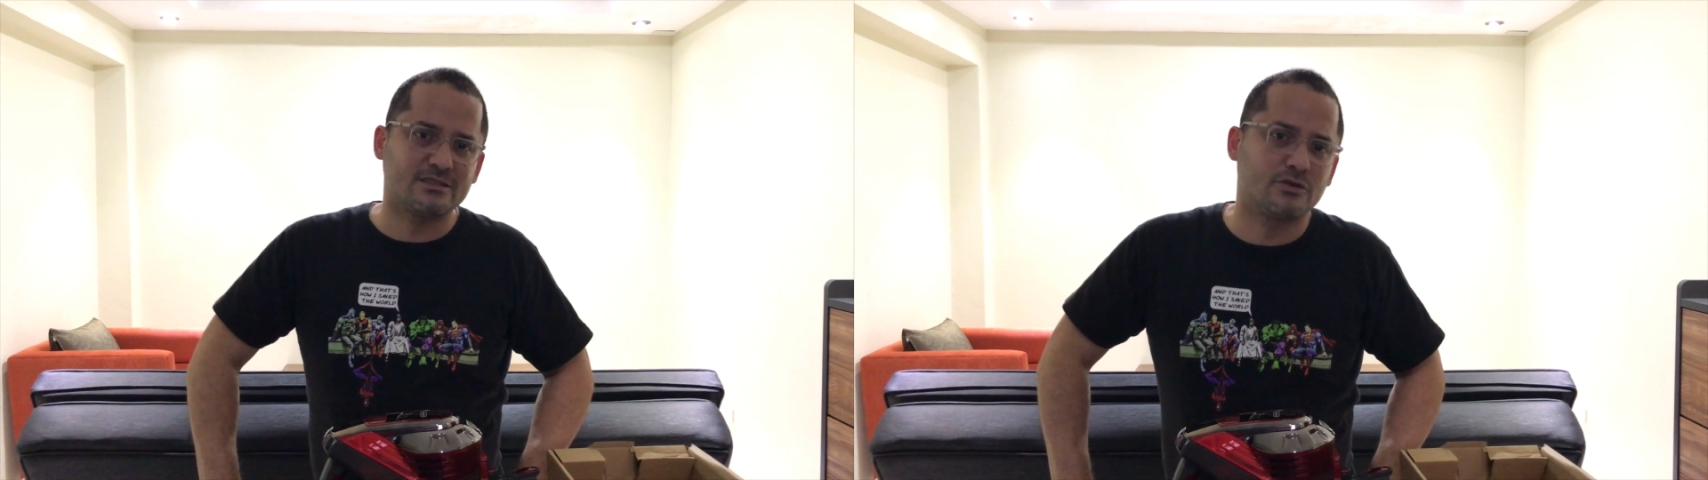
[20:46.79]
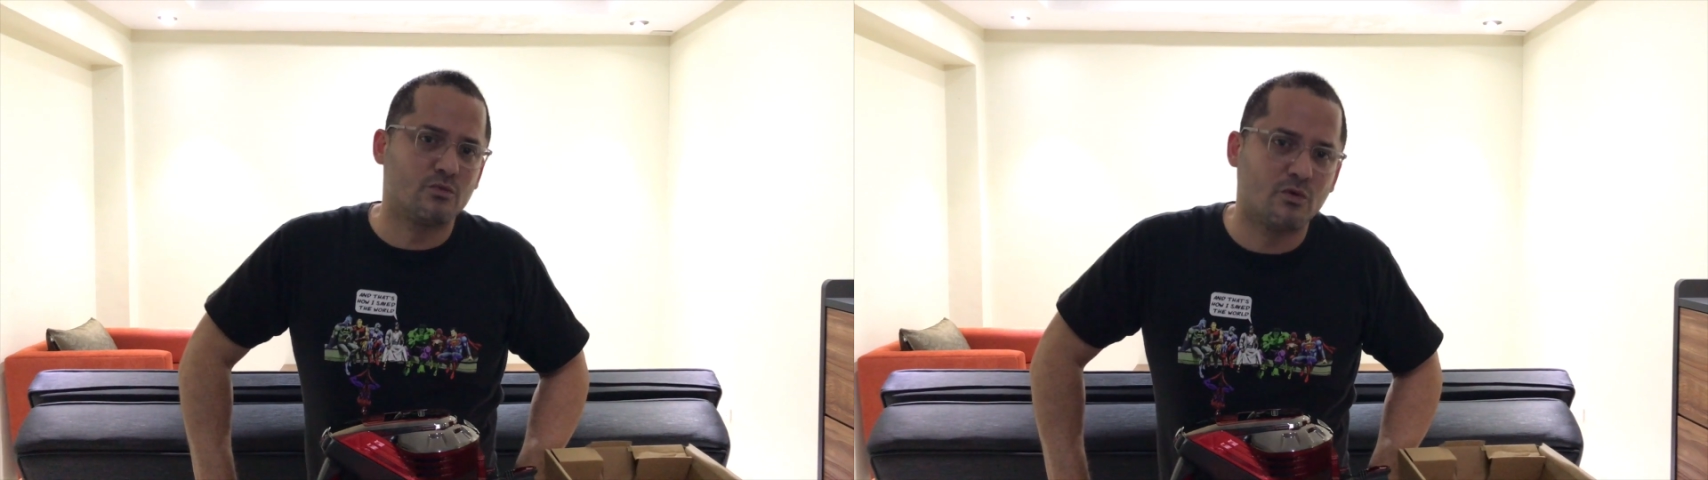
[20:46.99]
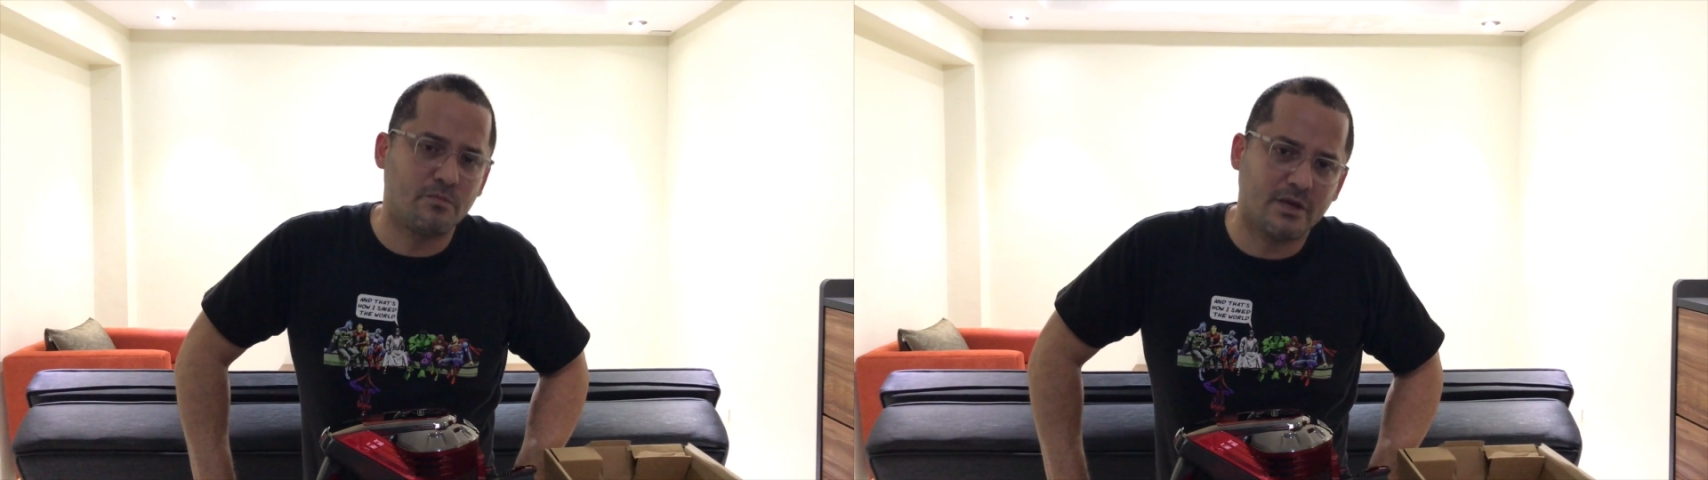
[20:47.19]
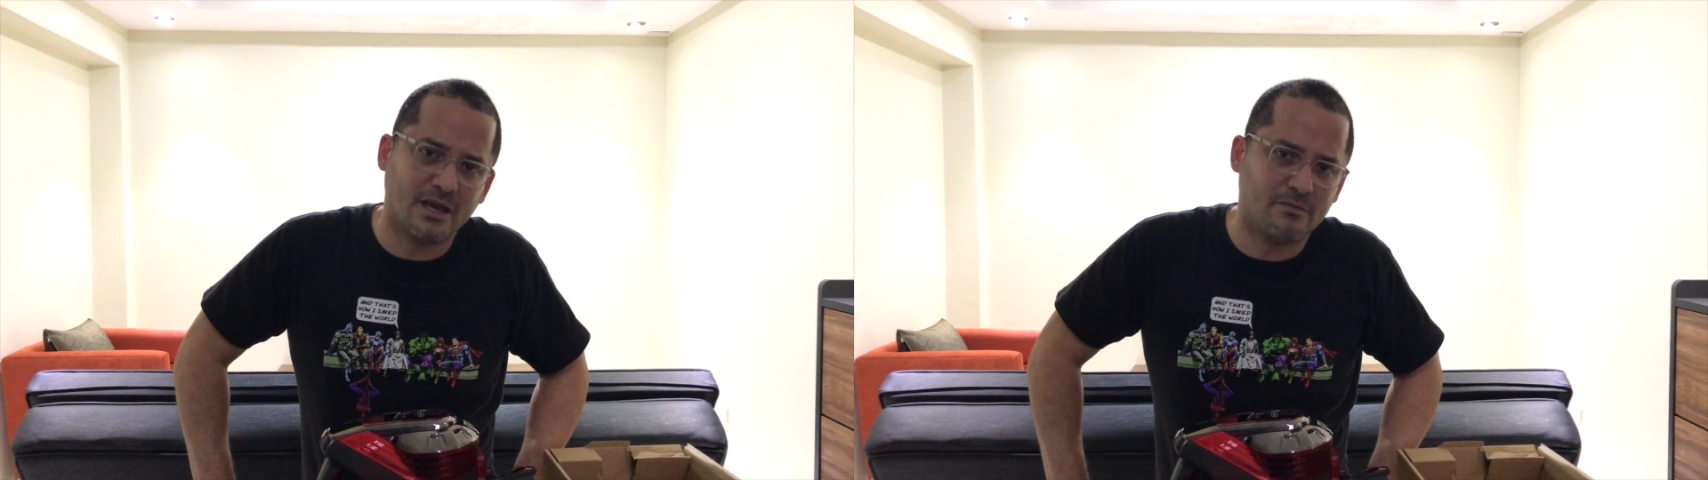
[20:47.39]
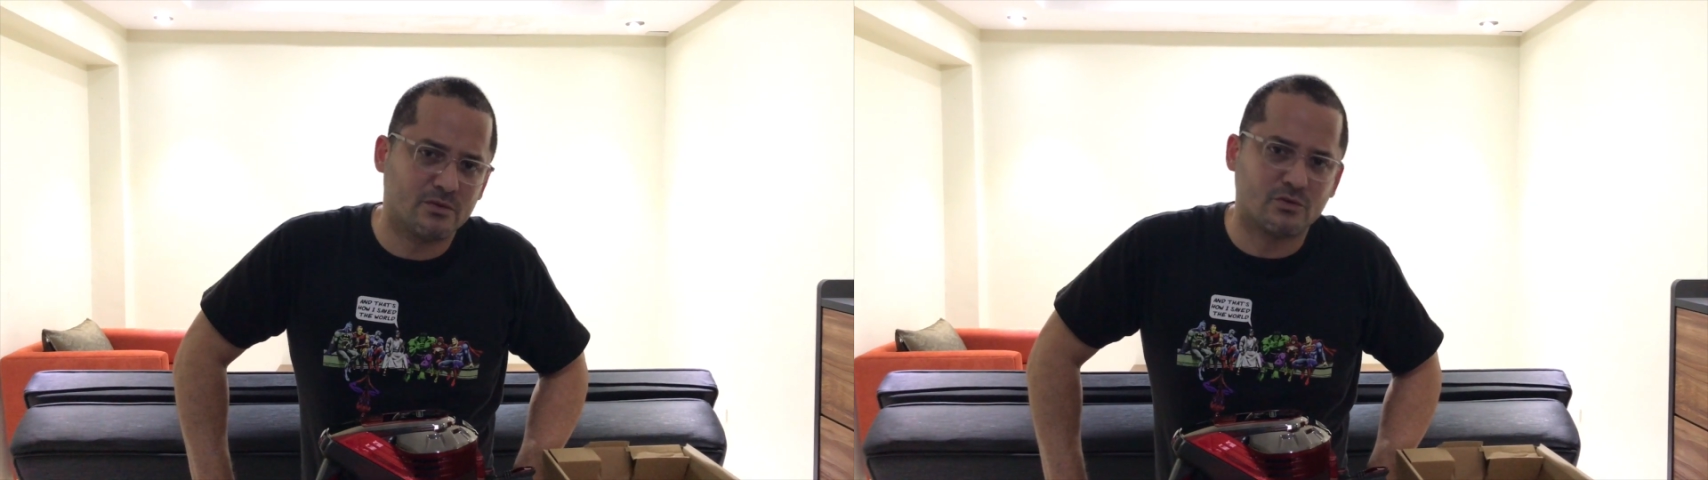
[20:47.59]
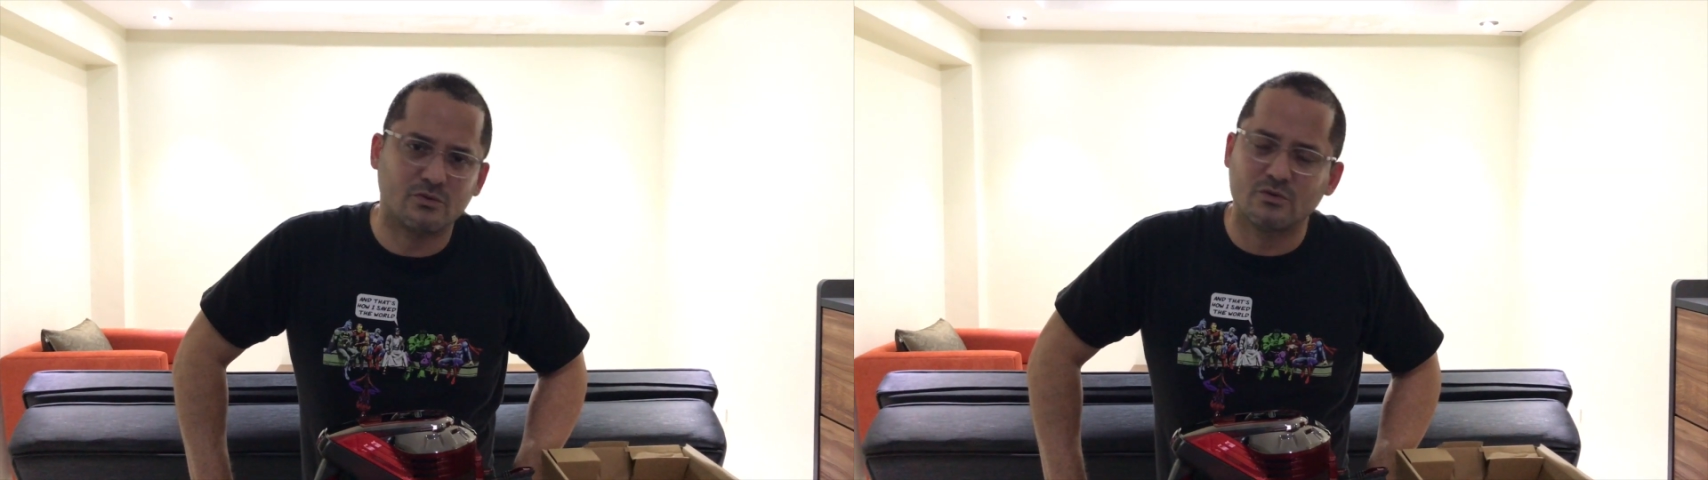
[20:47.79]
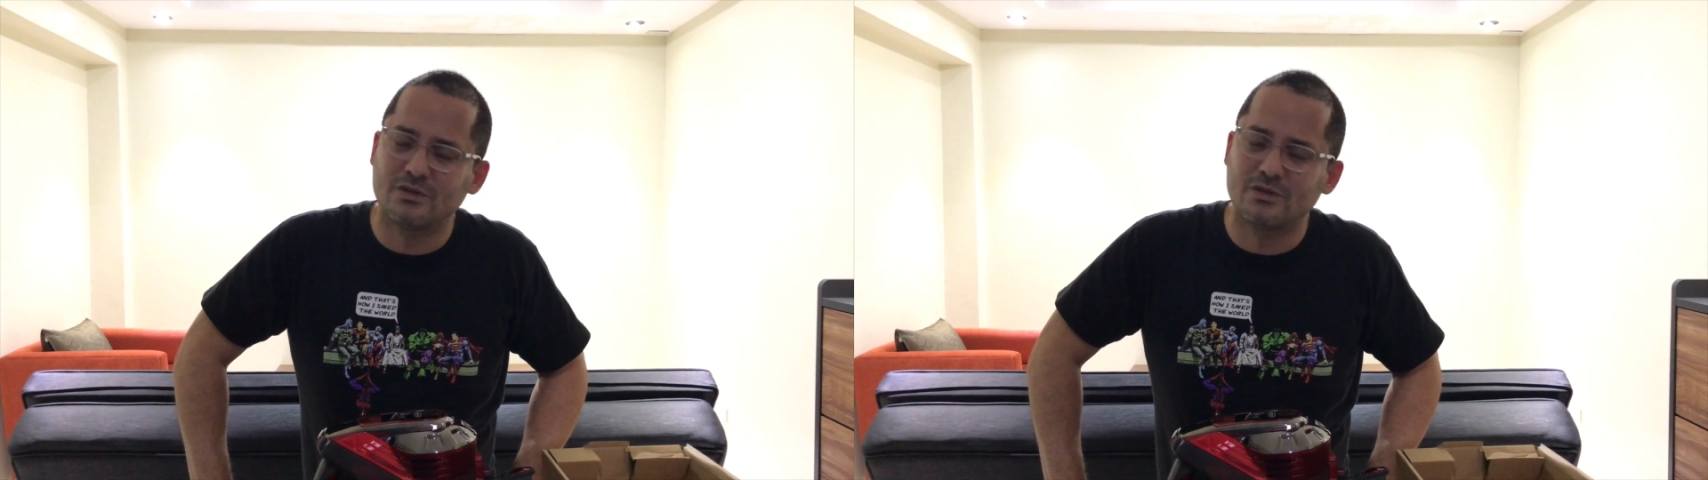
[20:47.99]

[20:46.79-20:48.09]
you will be able to do